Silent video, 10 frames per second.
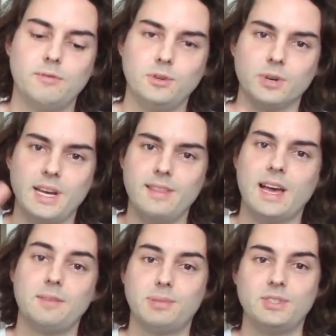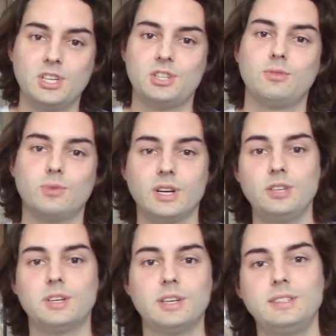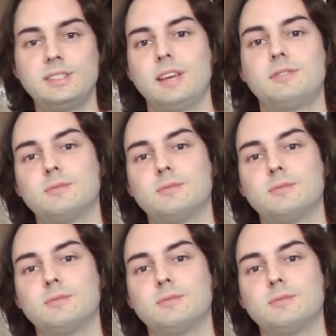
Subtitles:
if you were in that position where you could save